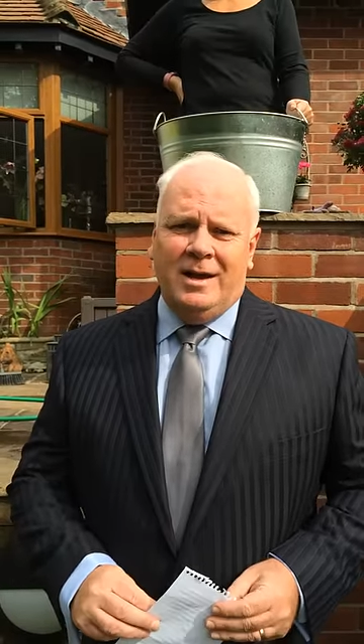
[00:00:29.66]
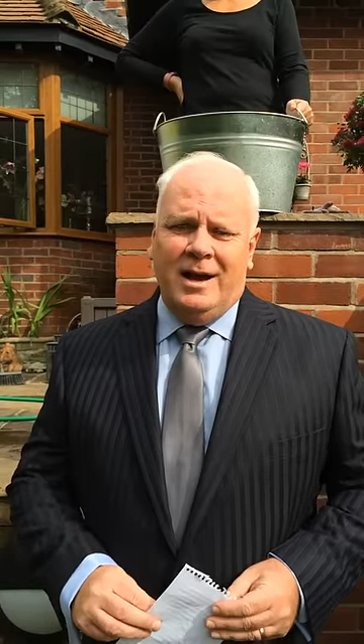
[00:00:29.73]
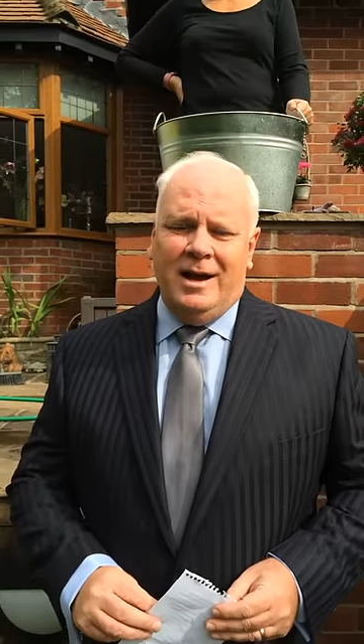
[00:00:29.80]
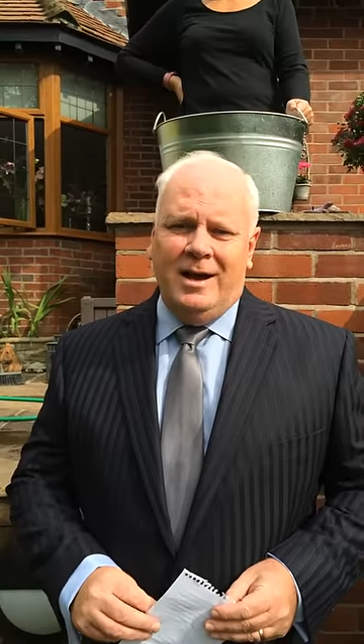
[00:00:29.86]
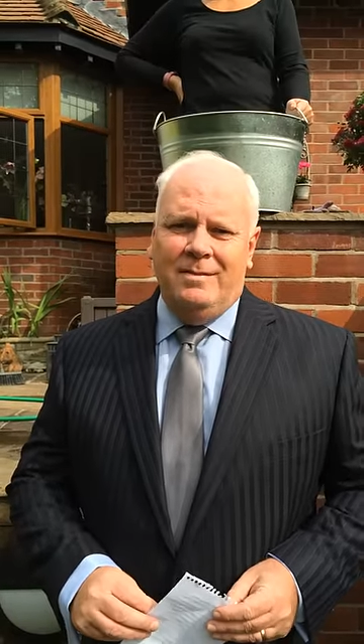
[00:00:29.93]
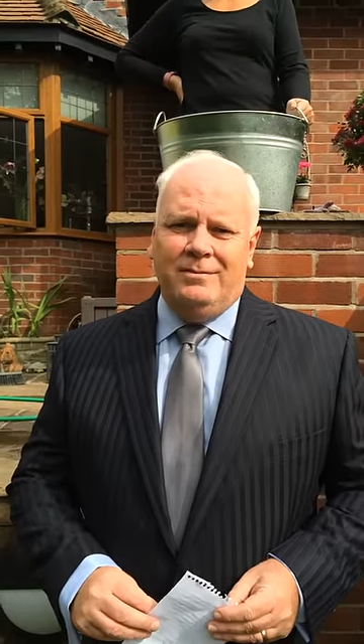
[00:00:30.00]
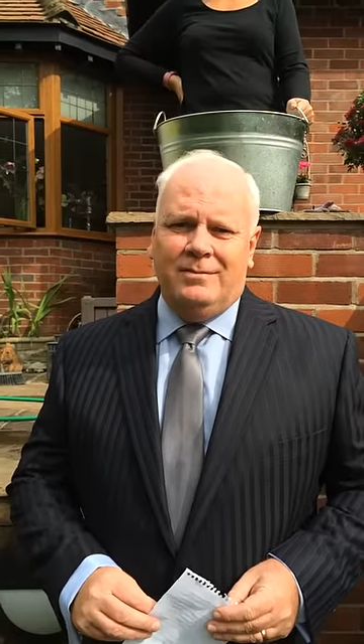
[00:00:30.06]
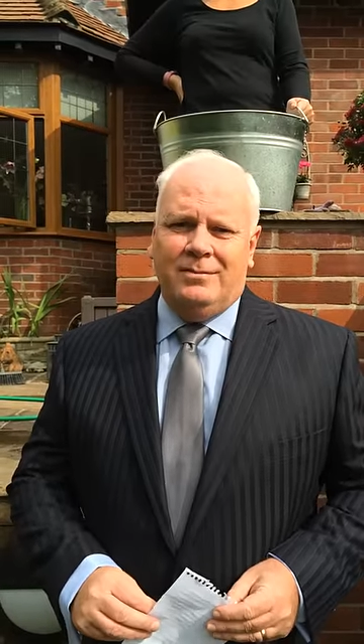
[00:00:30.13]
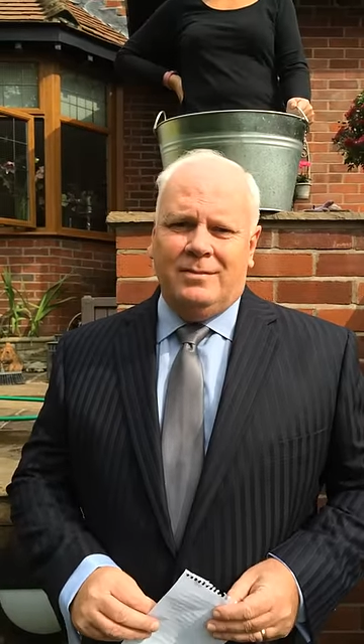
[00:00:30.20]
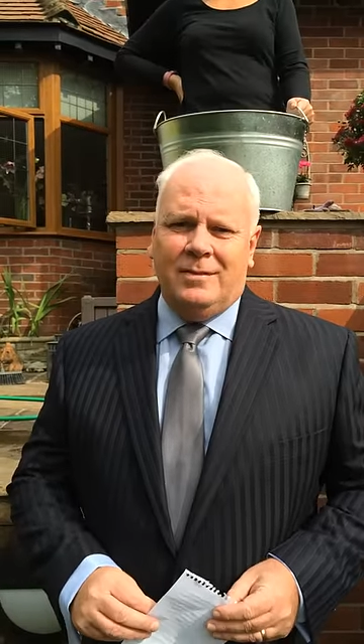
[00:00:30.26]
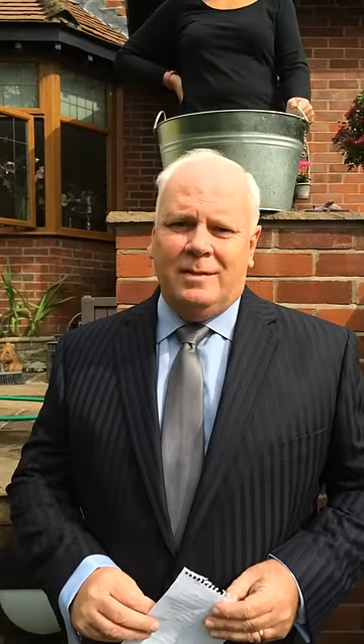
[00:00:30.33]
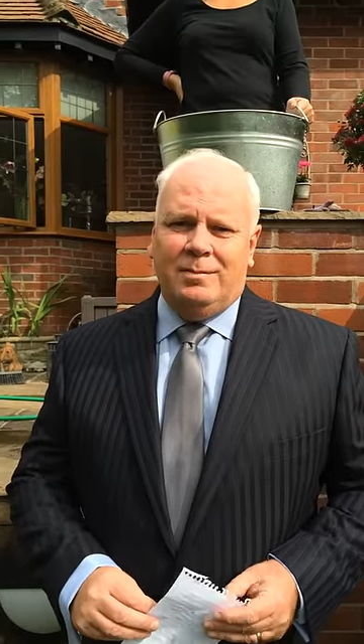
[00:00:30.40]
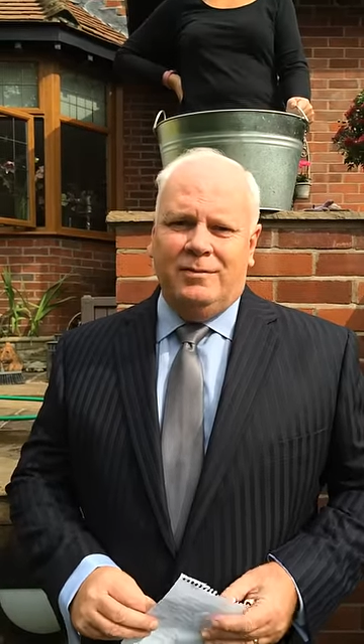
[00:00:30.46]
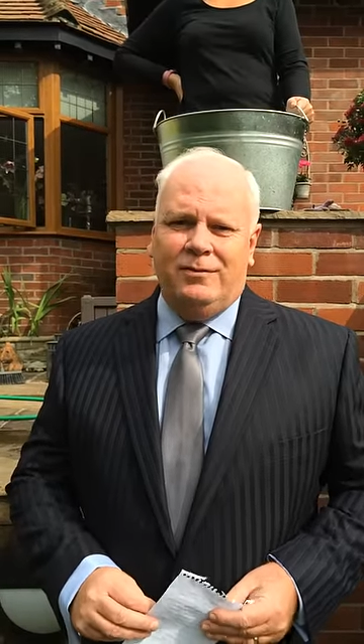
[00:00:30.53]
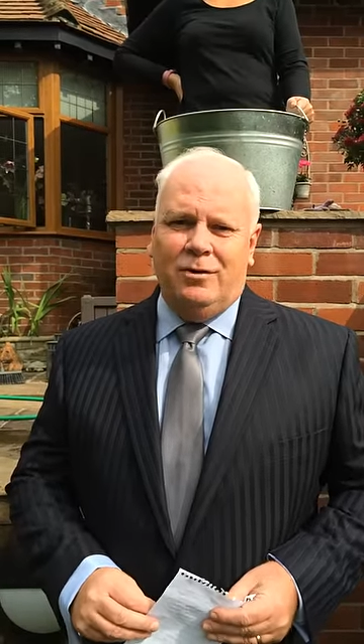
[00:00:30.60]
Um,
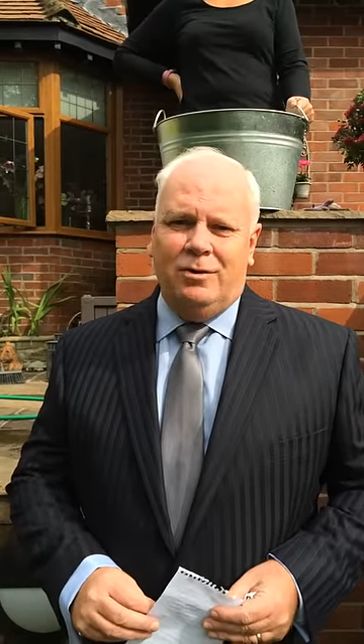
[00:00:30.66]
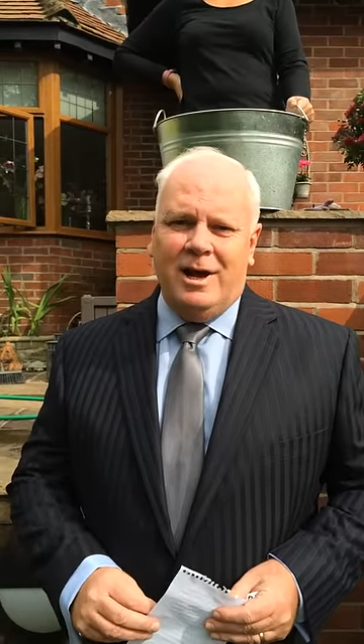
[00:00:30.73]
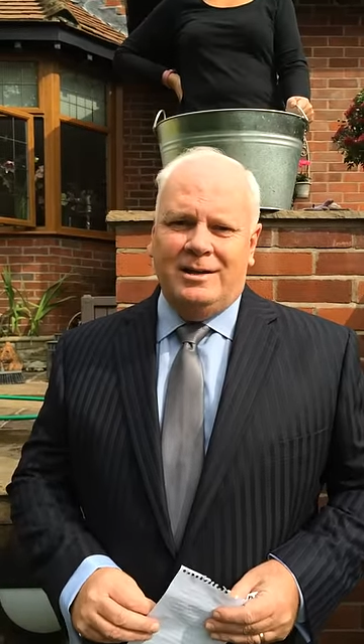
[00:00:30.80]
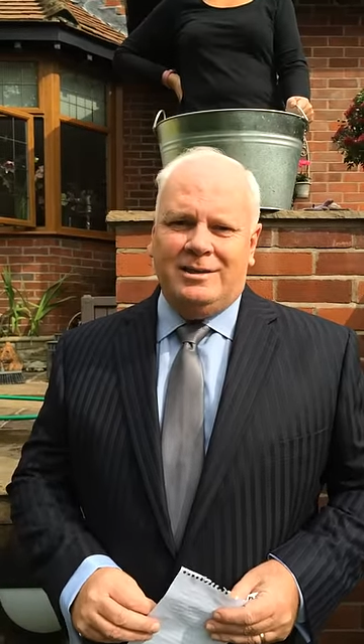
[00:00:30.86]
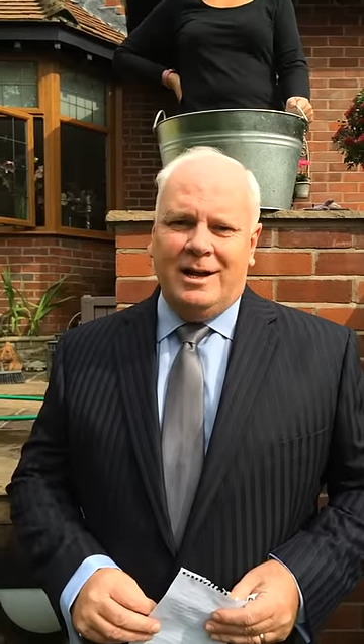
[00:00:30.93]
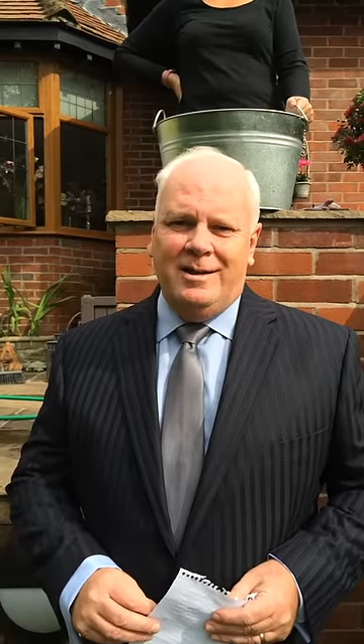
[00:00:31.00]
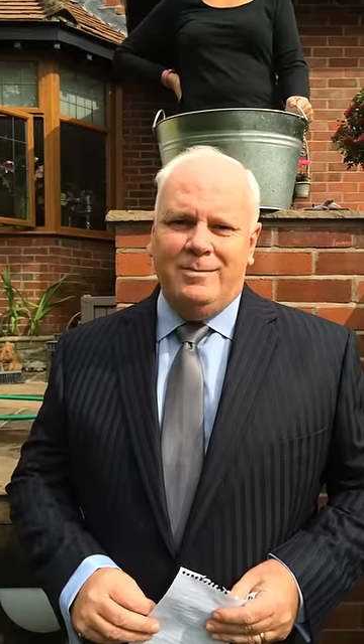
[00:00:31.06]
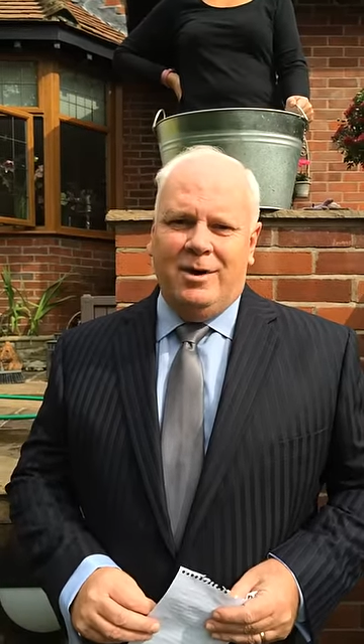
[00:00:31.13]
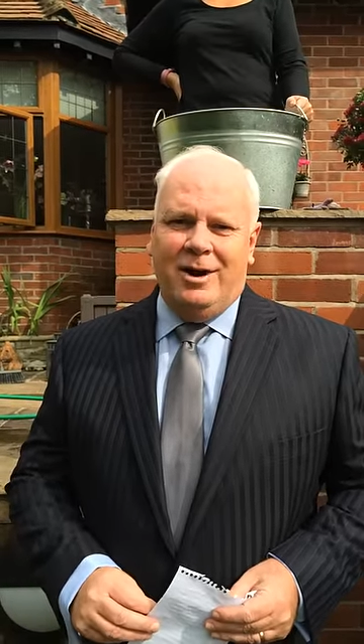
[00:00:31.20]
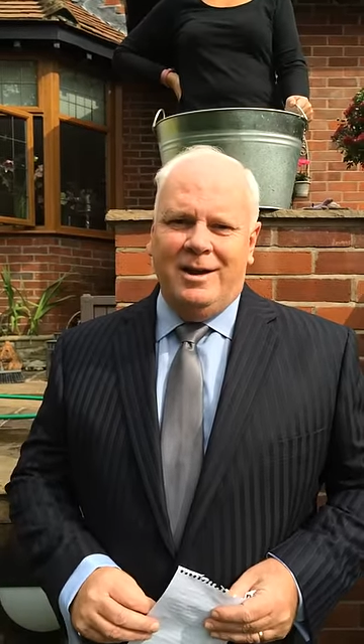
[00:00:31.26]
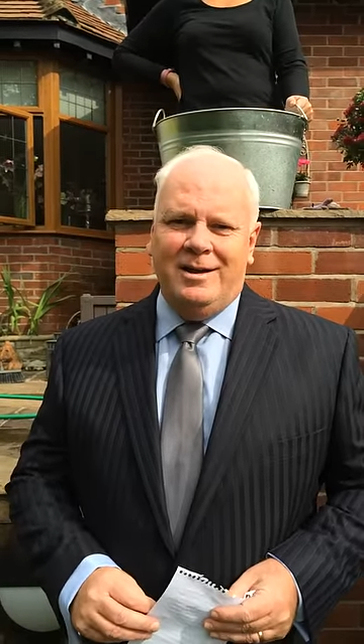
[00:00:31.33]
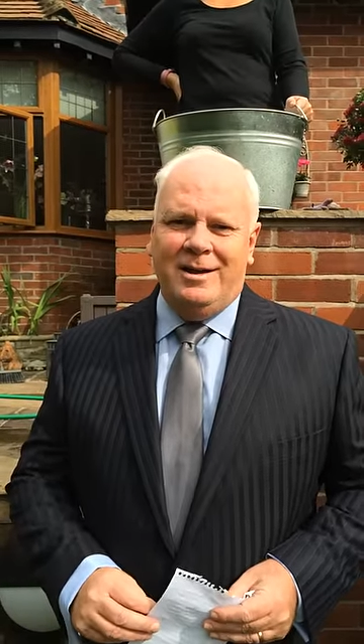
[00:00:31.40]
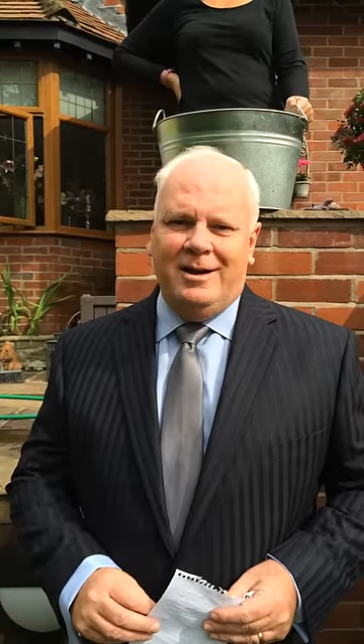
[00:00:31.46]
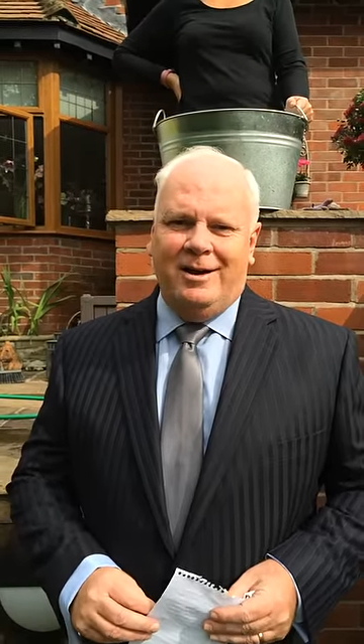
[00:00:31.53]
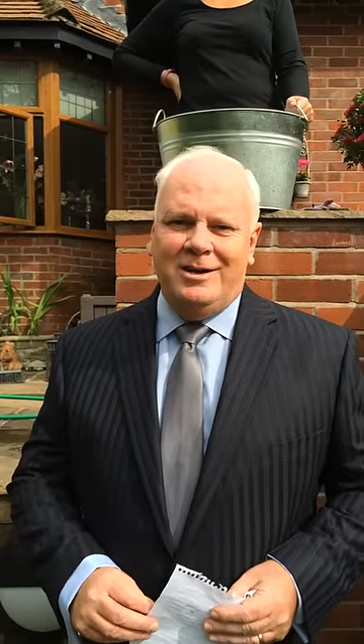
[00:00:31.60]
before I take my
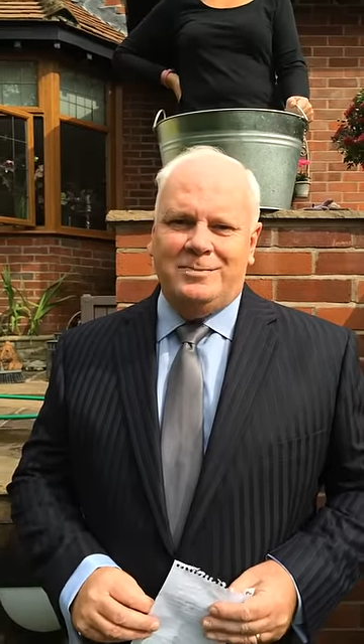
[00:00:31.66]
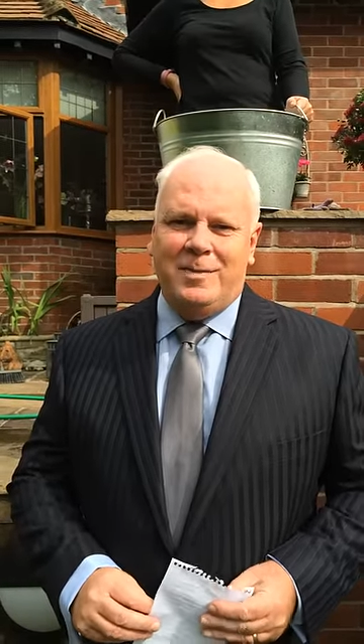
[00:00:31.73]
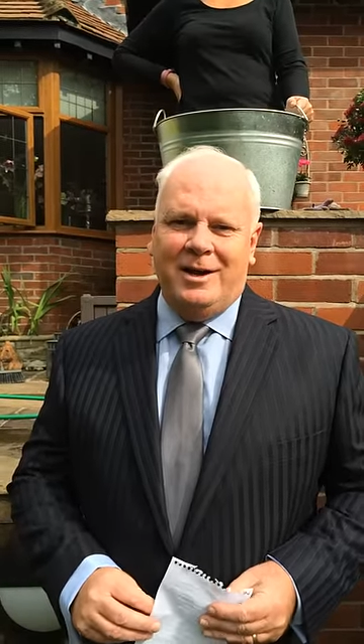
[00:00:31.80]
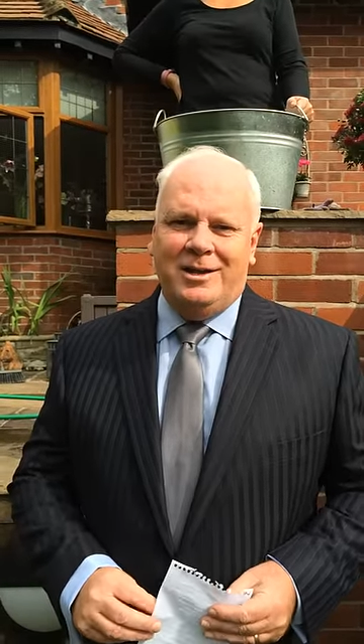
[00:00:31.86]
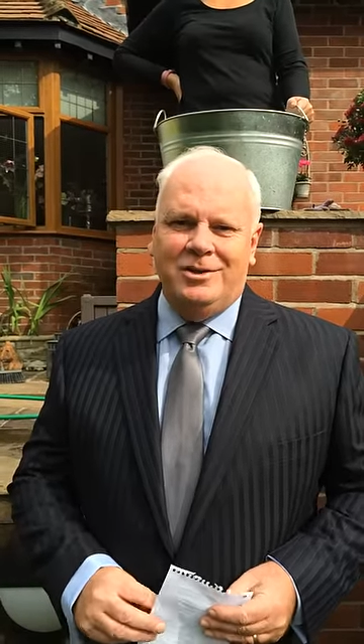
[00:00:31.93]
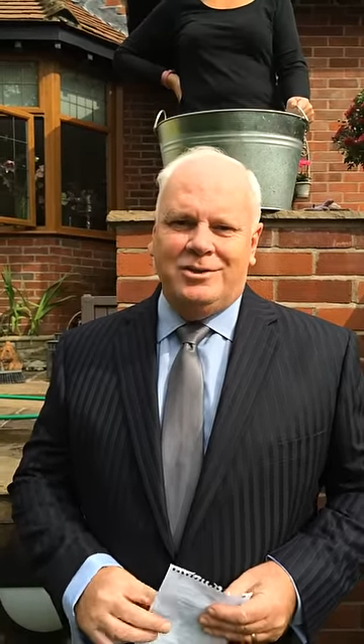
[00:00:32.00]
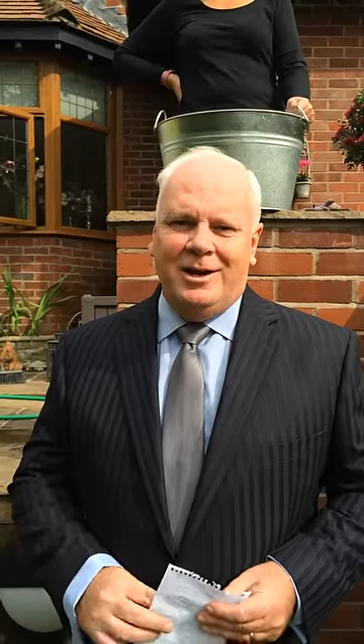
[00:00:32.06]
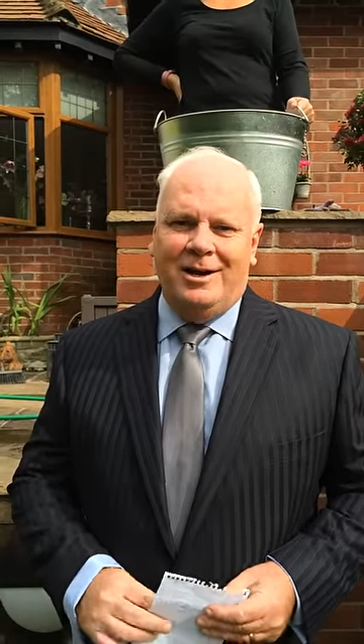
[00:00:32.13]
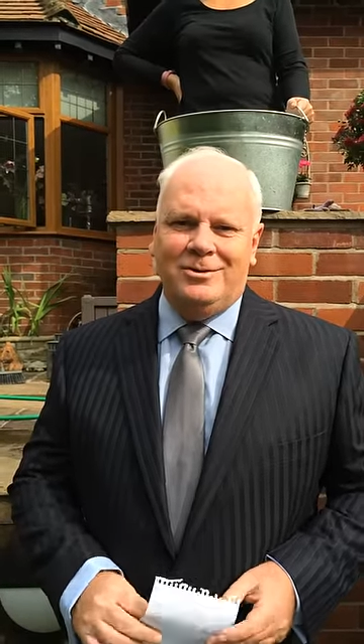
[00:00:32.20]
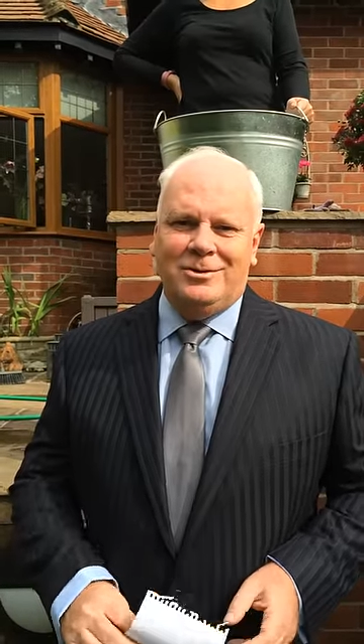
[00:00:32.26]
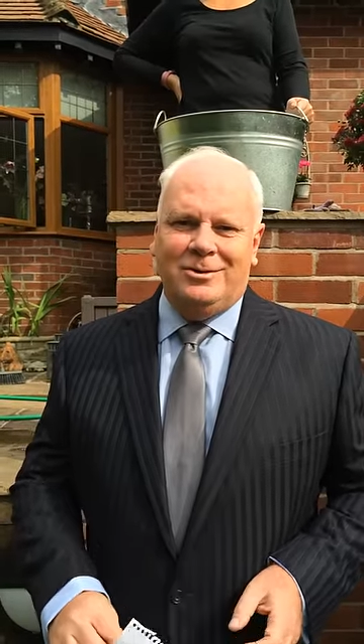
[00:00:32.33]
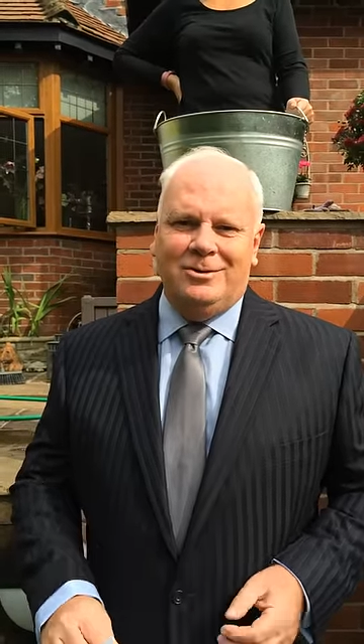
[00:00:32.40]
Ice Bucket Challenge,